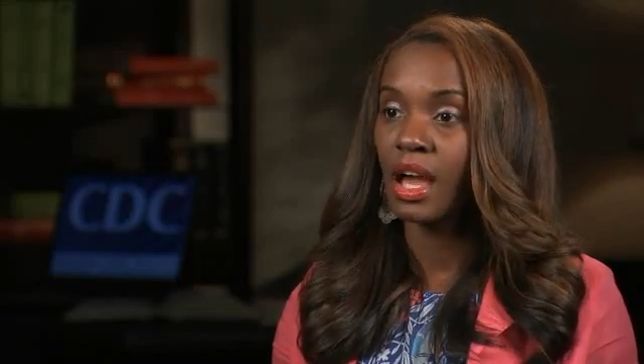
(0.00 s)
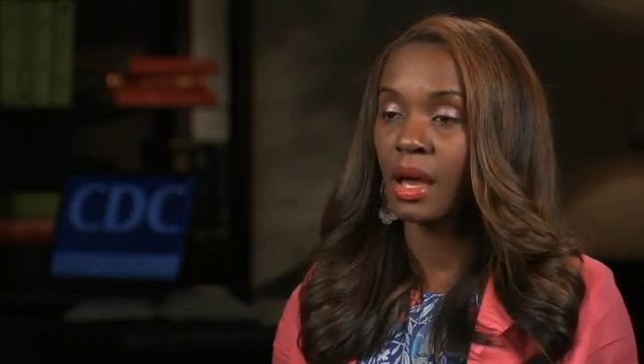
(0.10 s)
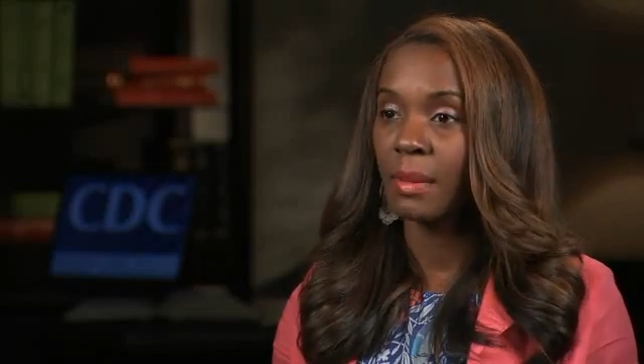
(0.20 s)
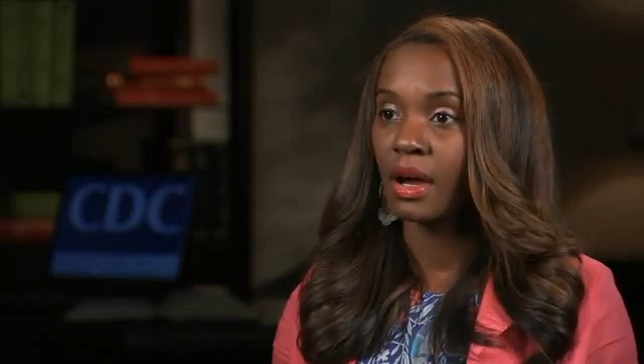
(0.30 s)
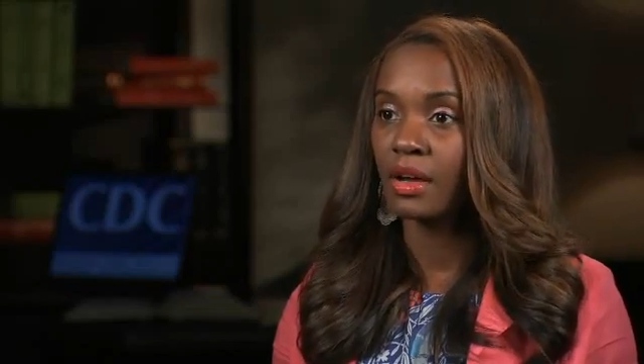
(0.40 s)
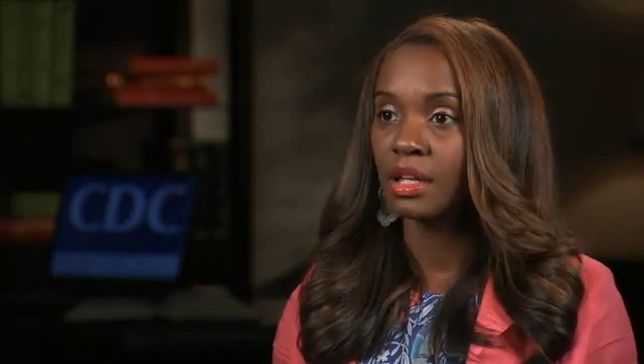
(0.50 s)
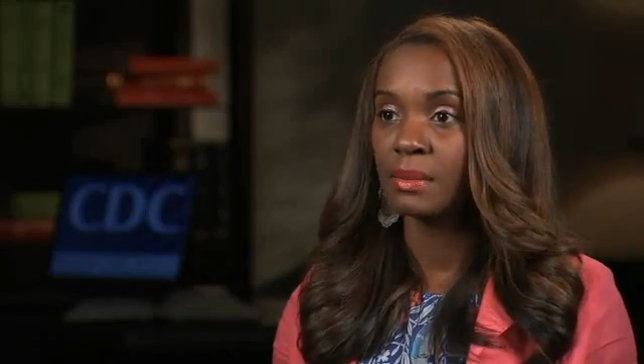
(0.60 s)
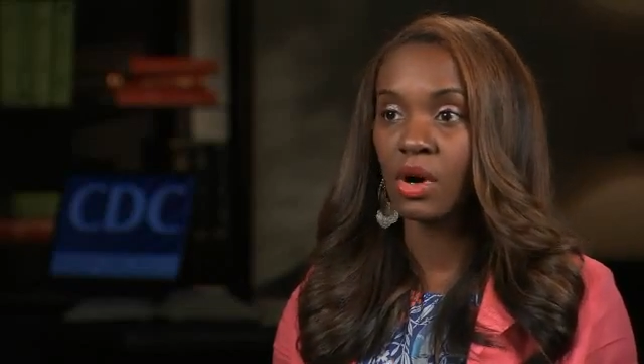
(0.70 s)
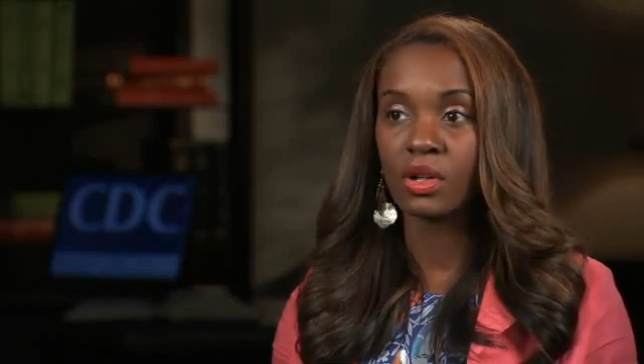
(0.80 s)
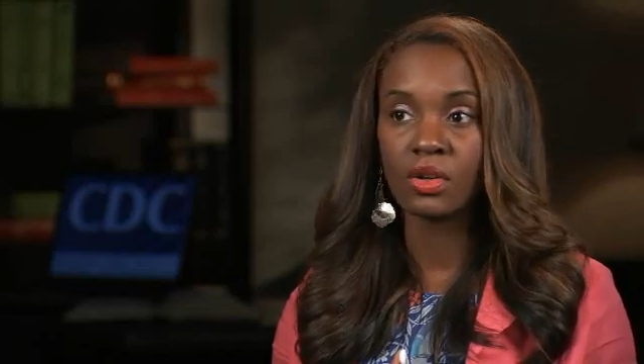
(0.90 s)
about
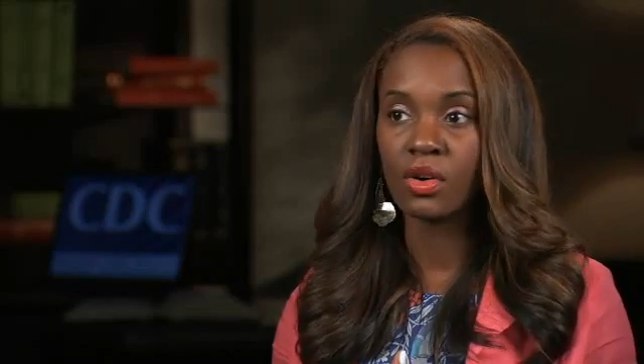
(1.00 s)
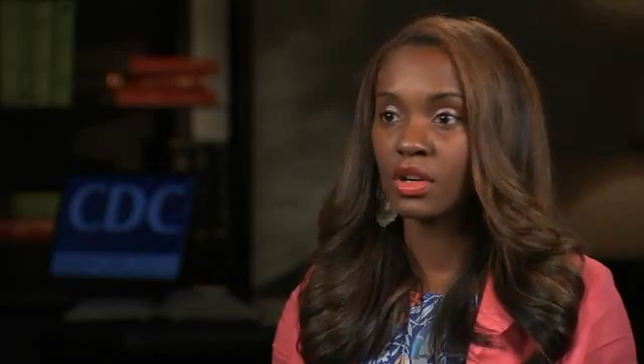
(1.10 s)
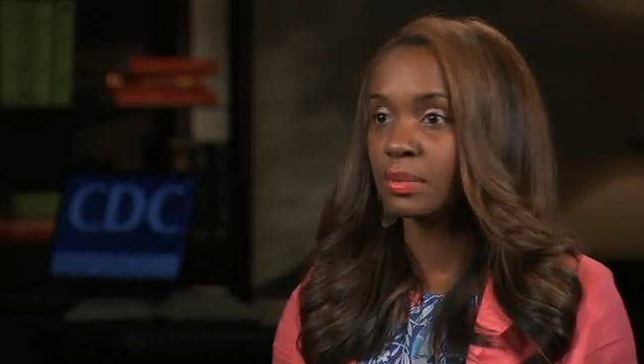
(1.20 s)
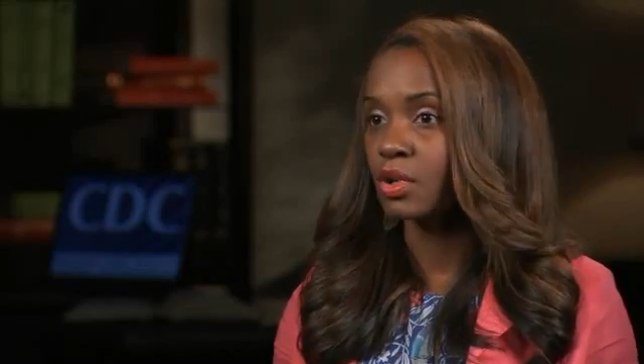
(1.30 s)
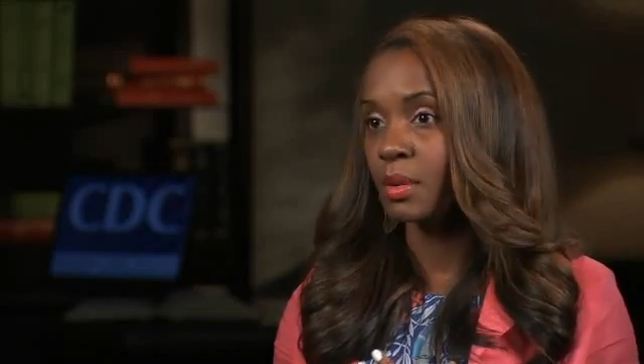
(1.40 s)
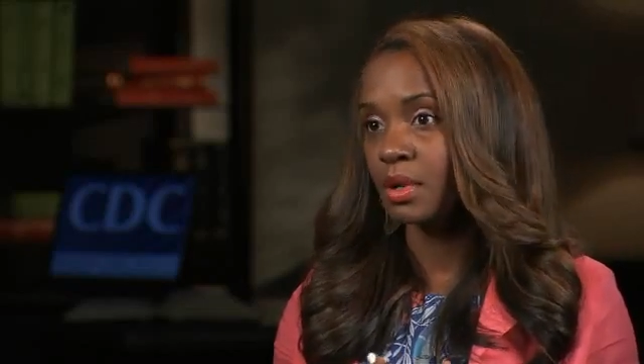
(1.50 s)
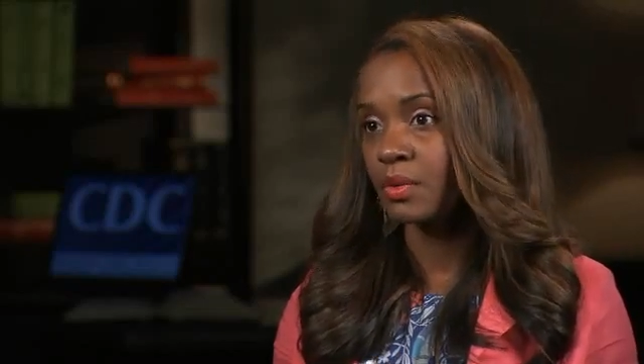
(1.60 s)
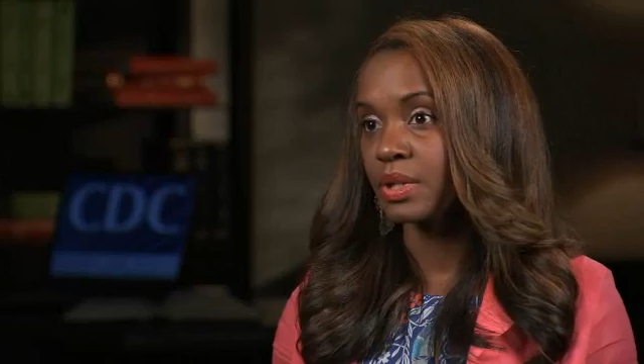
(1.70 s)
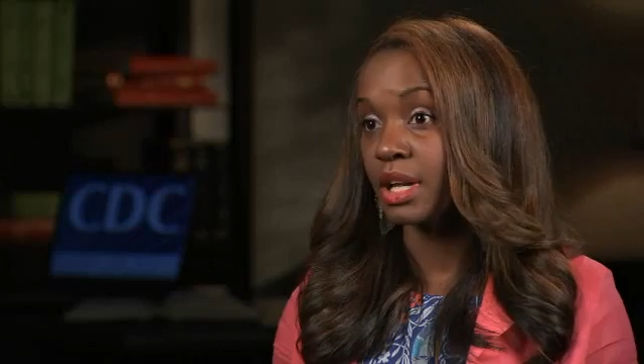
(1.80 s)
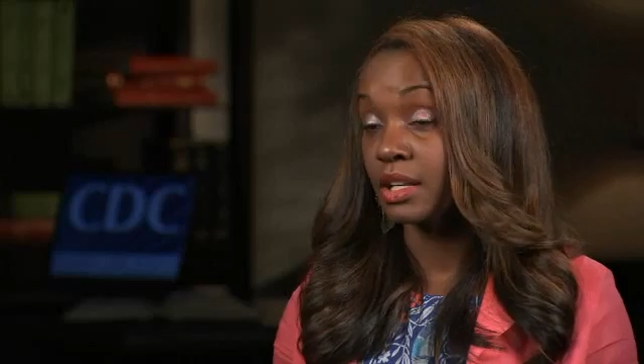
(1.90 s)
Ebola or
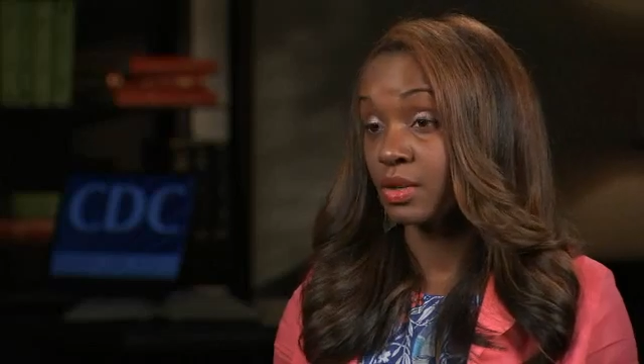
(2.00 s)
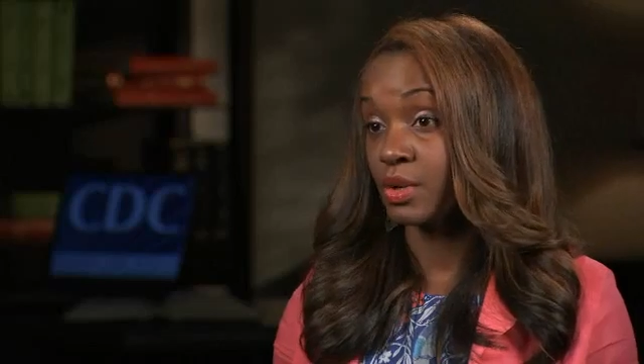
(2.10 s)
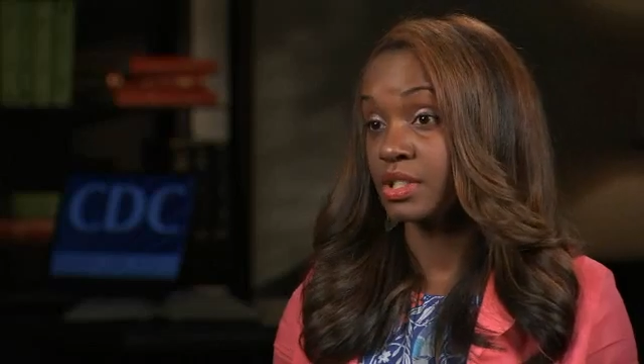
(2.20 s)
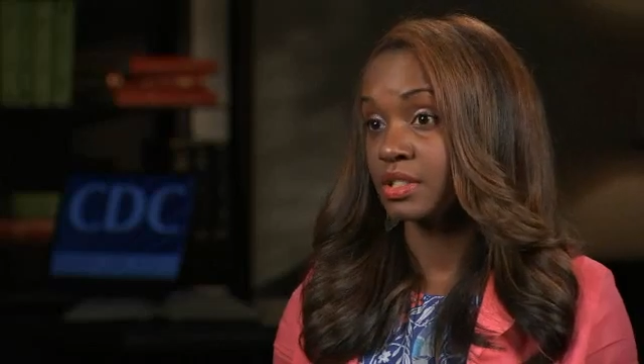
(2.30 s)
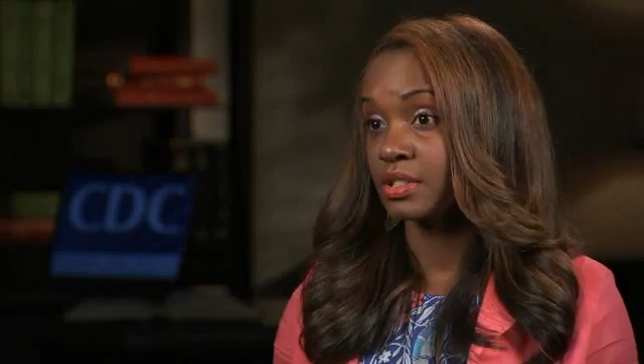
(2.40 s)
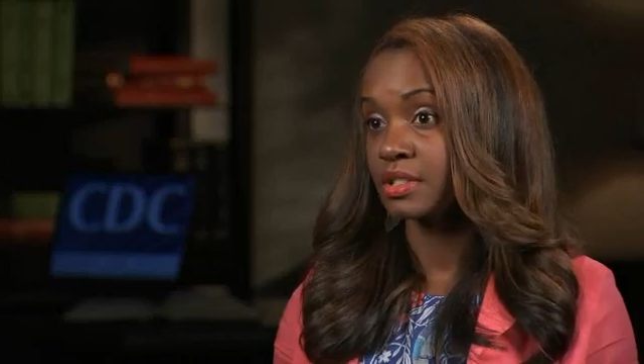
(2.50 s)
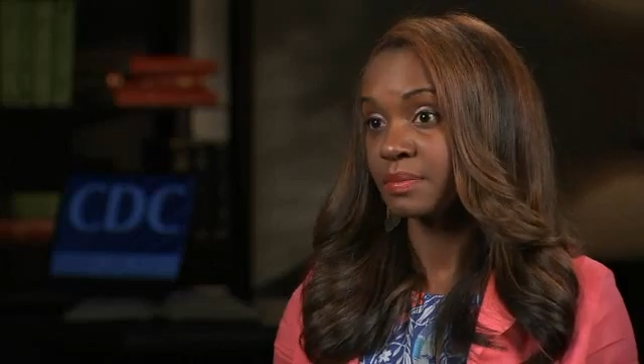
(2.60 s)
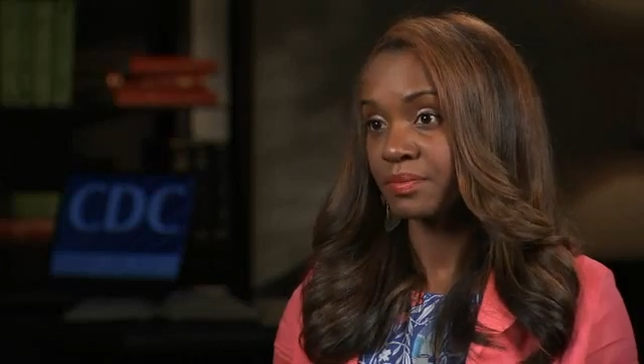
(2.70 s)
deployment-related questions.